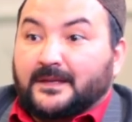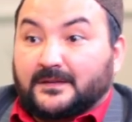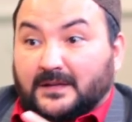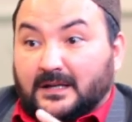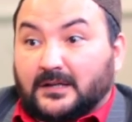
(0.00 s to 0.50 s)

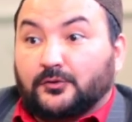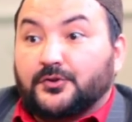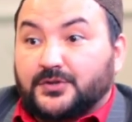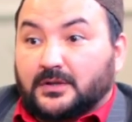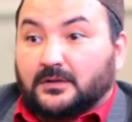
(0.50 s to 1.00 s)

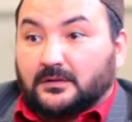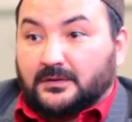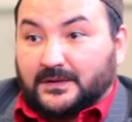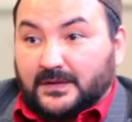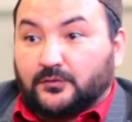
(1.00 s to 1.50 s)
psychological
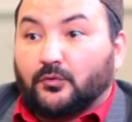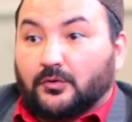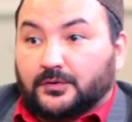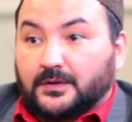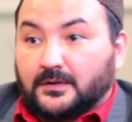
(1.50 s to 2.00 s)

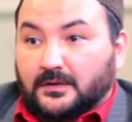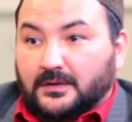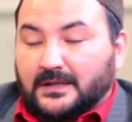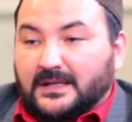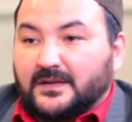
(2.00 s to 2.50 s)
disorder
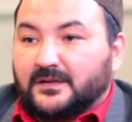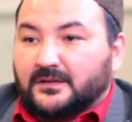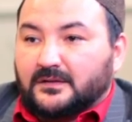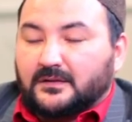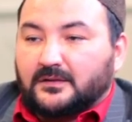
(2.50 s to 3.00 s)

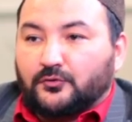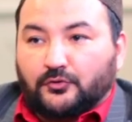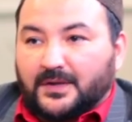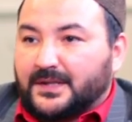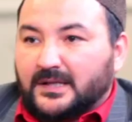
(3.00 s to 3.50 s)
is
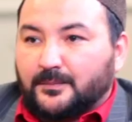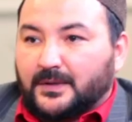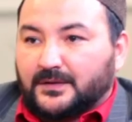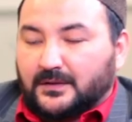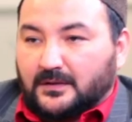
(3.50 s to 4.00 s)
nothing
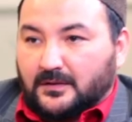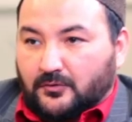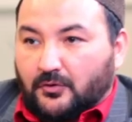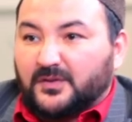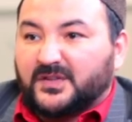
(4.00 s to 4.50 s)
but a
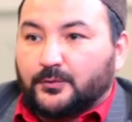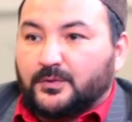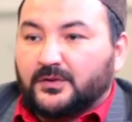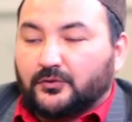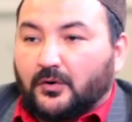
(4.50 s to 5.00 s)

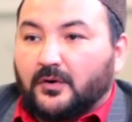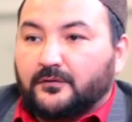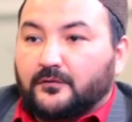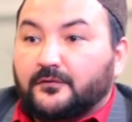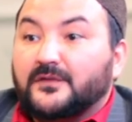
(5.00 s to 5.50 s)
consequence of
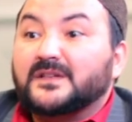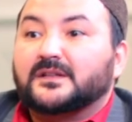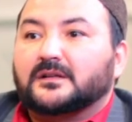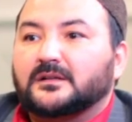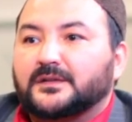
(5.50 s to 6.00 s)

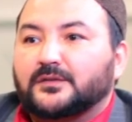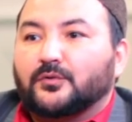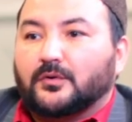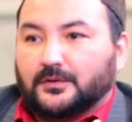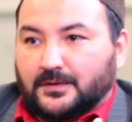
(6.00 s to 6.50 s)
physical
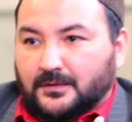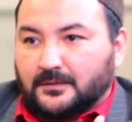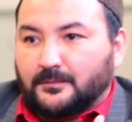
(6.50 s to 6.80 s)
disorder.